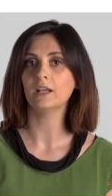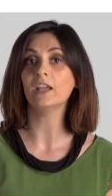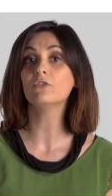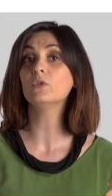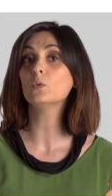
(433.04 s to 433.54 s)

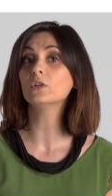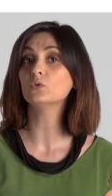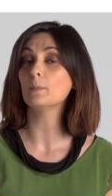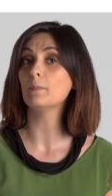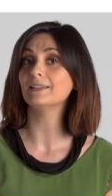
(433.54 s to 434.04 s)
If we want
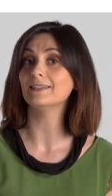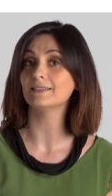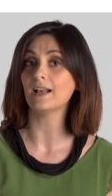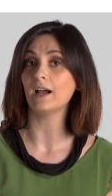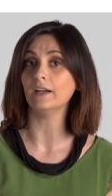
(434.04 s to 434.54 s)
to embed
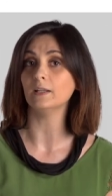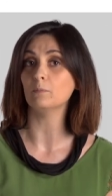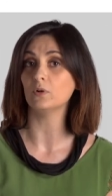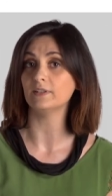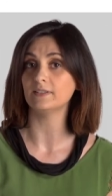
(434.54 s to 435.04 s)
design in
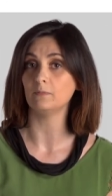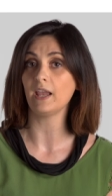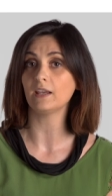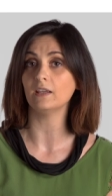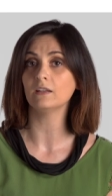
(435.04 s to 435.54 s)

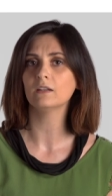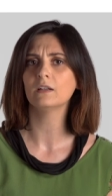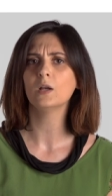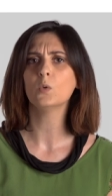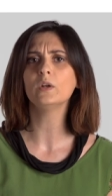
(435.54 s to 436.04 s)
policymaking,
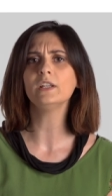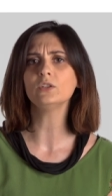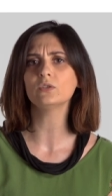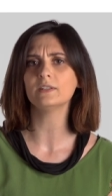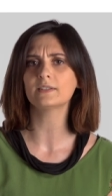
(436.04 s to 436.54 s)
we need
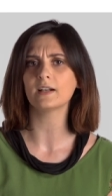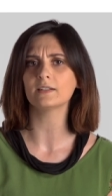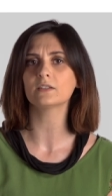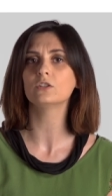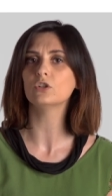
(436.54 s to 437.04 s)
to
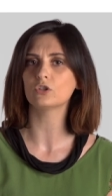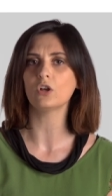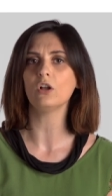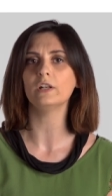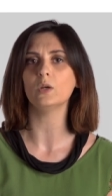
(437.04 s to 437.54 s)
discuss not
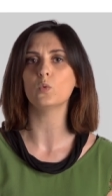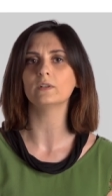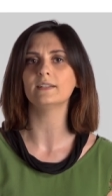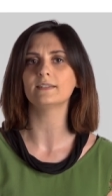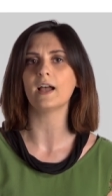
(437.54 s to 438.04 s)
only
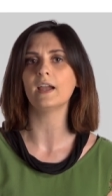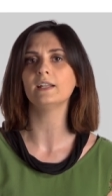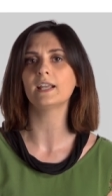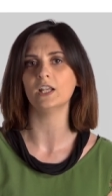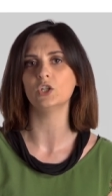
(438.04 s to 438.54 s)
what
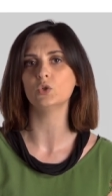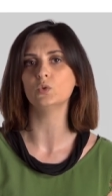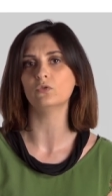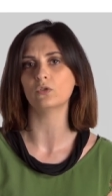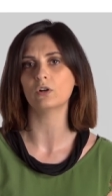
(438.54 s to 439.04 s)
design can
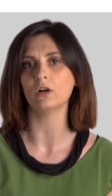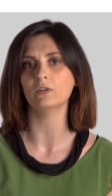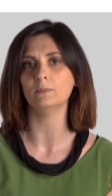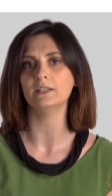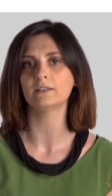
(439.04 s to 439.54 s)
do for
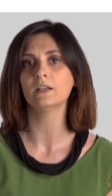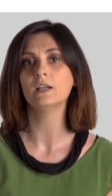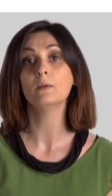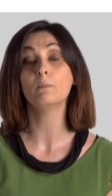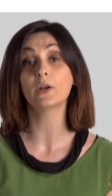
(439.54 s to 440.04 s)
government,
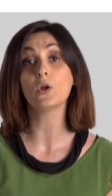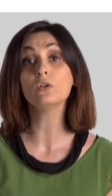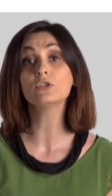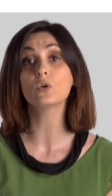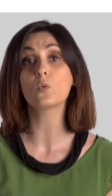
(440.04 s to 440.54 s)
but
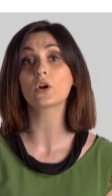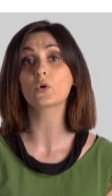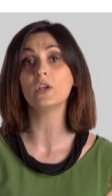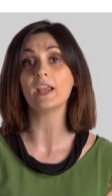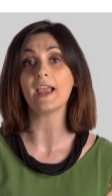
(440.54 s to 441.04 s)
also what
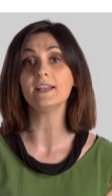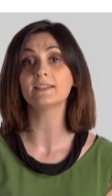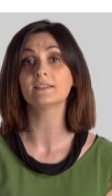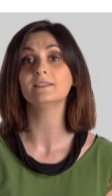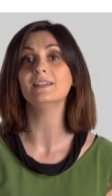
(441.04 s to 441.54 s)

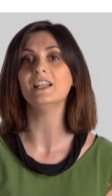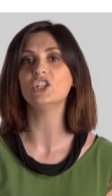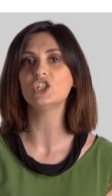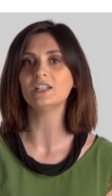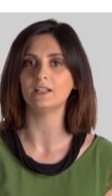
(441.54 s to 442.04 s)
creates the
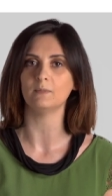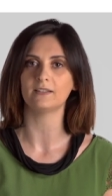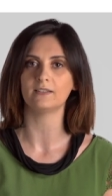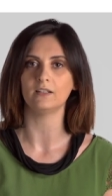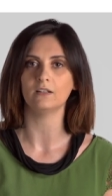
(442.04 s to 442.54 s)

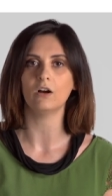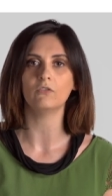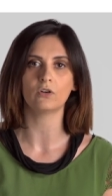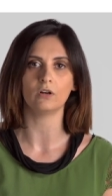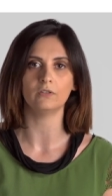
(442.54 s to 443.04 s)
legitimacy
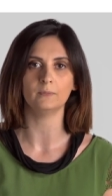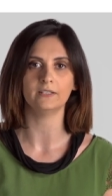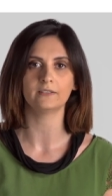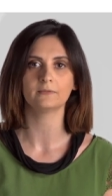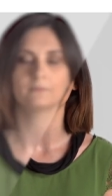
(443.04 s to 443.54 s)
of government.